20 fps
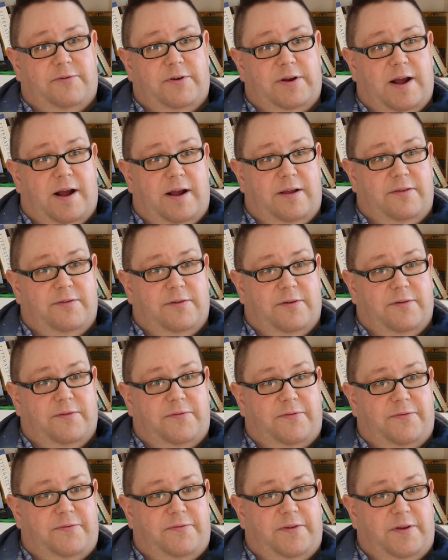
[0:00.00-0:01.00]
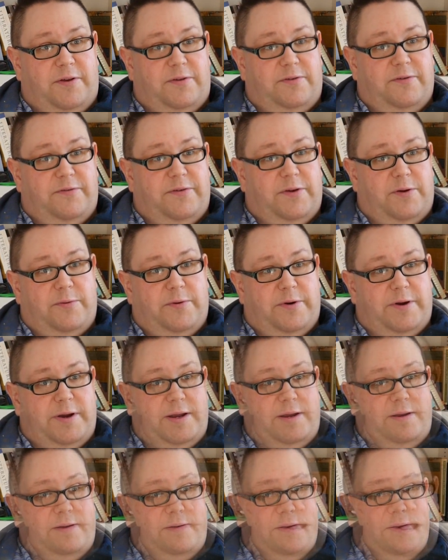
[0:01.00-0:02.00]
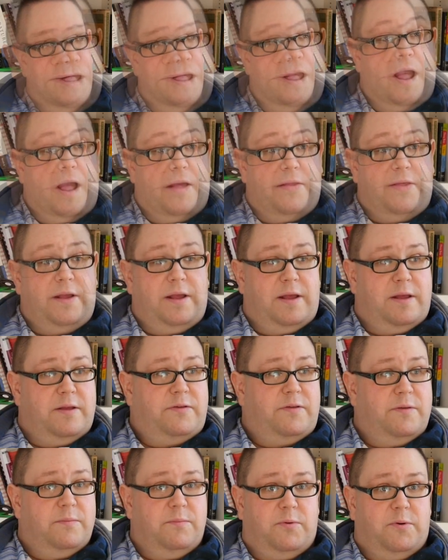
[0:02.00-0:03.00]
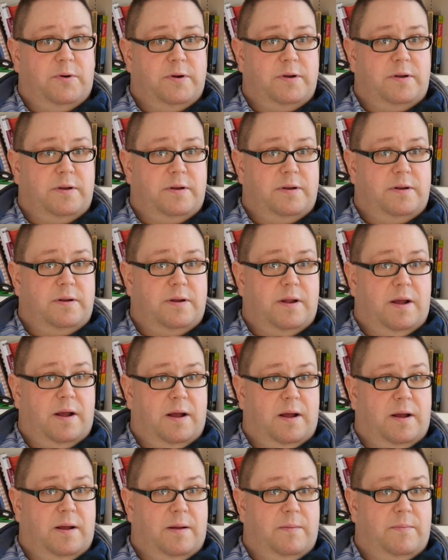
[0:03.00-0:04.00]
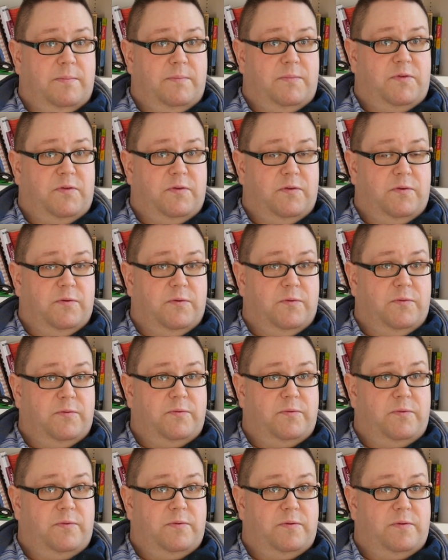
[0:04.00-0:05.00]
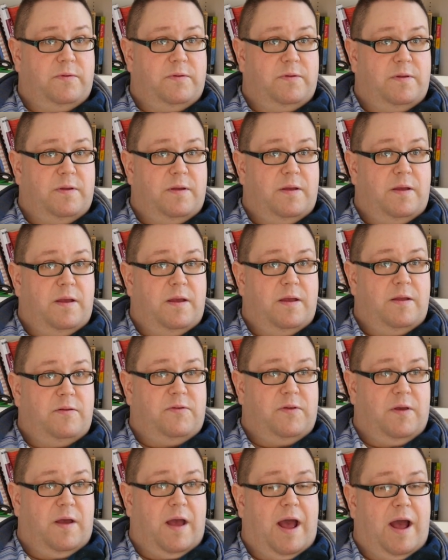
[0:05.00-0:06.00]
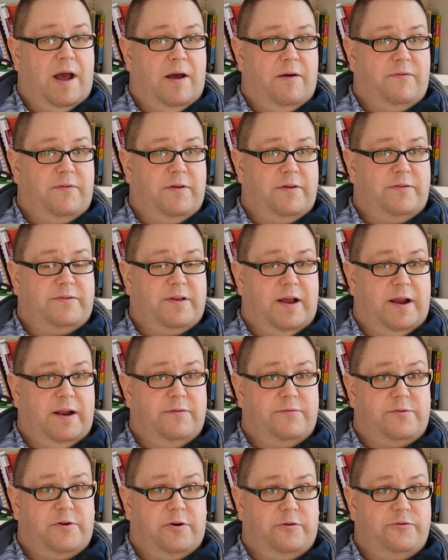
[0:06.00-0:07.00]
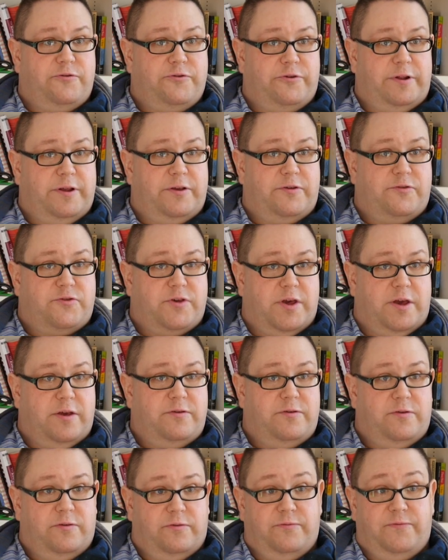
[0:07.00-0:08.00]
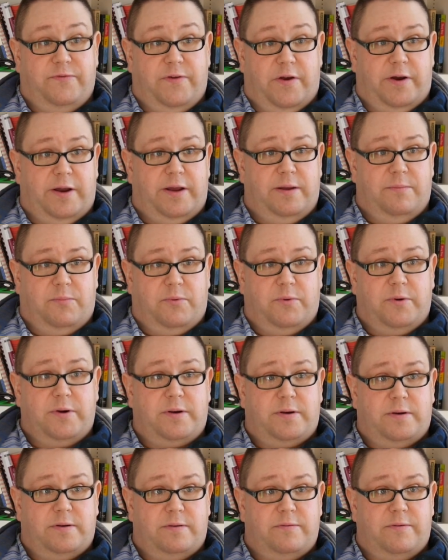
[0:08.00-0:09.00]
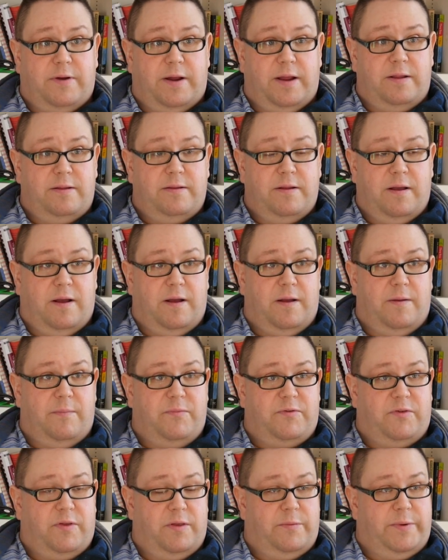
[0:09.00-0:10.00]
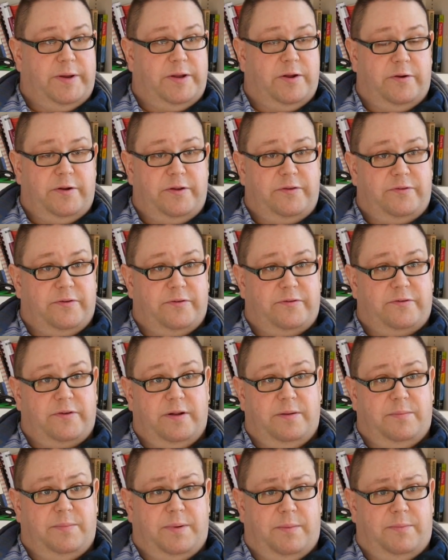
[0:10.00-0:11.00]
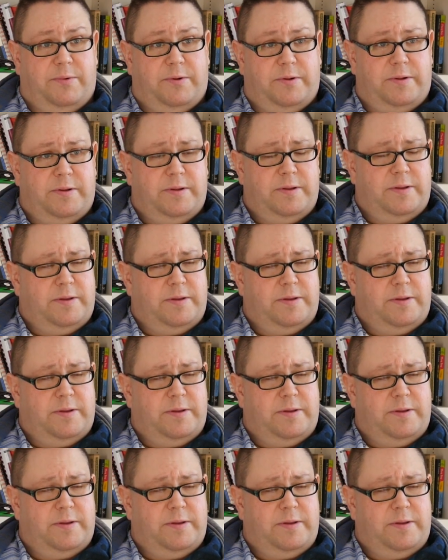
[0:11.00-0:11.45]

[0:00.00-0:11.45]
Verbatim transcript: kinds of fields of inquiry. I think it is important to have a site of cultural exchange is very important, right? So that we don't exist in a bubble.